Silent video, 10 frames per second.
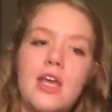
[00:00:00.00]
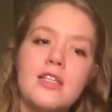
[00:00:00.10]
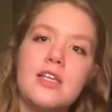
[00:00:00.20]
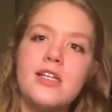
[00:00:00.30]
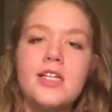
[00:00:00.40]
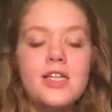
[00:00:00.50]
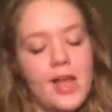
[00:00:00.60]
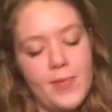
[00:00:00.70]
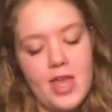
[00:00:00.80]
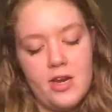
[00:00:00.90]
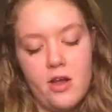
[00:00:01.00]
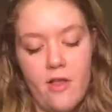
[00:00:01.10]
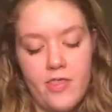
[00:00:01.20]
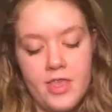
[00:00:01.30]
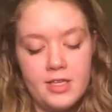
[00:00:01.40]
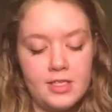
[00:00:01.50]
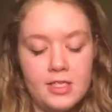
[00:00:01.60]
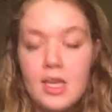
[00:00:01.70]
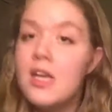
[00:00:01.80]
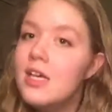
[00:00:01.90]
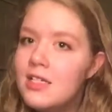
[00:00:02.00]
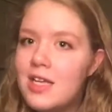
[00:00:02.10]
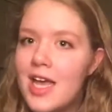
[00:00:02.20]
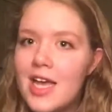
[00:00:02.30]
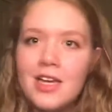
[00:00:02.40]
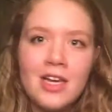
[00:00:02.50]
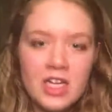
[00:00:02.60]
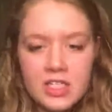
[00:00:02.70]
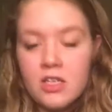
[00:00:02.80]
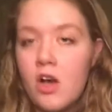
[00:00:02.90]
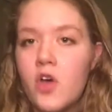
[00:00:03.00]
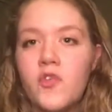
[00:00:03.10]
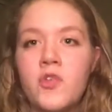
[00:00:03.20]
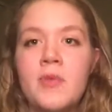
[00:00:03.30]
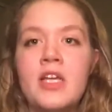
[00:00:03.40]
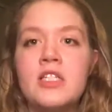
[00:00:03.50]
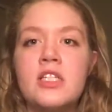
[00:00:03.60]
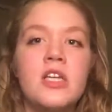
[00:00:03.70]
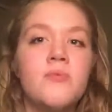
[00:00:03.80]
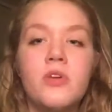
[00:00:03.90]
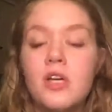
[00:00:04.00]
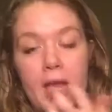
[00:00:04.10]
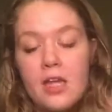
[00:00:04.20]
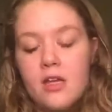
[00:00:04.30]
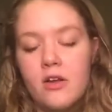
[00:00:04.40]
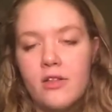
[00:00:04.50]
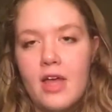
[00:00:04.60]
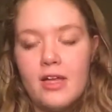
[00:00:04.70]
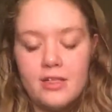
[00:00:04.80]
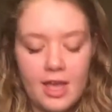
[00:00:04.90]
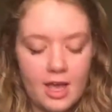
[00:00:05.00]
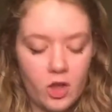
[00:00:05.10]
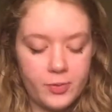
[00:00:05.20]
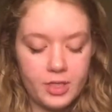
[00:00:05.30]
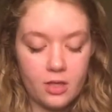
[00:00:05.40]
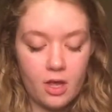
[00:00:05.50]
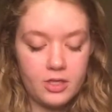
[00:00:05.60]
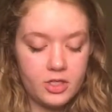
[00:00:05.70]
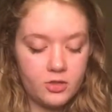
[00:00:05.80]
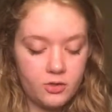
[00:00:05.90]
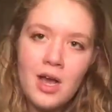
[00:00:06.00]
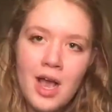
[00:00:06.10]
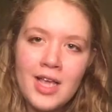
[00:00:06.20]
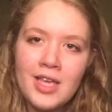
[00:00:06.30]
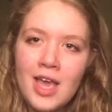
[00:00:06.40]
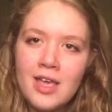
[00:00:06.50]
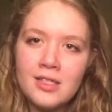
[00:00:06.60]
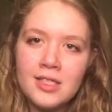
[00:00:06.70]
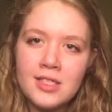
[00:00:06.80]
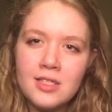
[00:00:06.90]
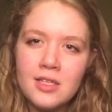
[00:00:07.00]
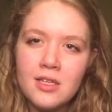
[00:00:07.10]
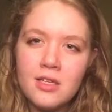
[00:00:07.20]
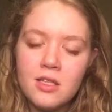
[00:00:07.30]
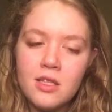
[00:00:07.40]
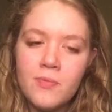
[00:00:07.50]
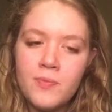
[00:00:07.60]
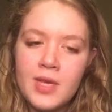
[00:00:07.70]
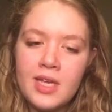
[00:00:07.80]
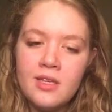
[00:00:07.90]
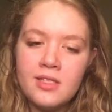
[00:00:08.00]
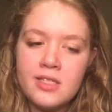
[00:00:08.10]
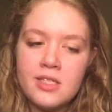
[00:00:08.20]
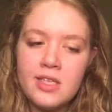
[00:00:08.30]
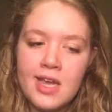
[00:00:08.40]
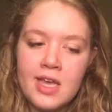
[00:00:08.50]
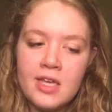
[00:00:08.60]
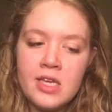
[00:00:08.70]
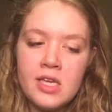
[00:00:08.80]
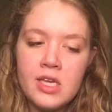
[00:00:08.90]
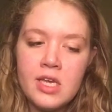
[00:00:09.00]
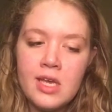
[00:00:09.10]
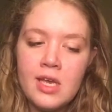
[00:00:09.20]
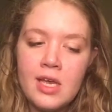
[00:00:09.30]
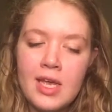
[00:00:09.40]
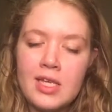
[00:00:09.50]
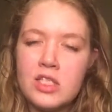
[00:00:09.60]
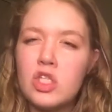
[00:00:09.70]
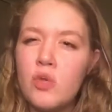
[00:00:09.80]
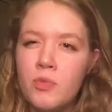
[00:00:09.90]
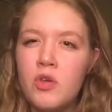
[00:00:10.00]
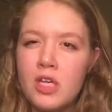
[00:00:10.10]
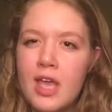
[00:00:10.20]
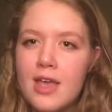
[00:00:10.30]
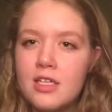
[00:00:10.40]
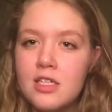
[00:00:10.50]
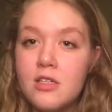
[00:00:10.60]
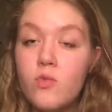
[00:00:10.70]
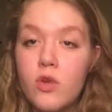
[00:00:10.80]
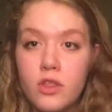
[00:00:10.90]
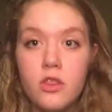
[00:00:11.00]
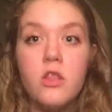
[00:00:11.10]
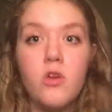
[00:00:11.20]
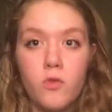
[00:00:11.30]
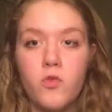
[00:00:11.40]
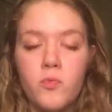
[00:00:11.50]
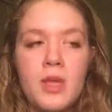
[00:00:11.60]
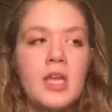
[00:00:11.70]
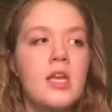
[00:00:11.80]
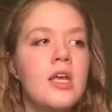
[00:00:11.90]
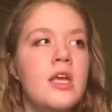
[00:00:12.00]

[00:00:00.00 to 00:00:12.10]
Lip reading: yes I did, I paid it on this day, and here's the confirmation number. You know, that helps a lot too. I guess the biggest thing is communication with your roommate.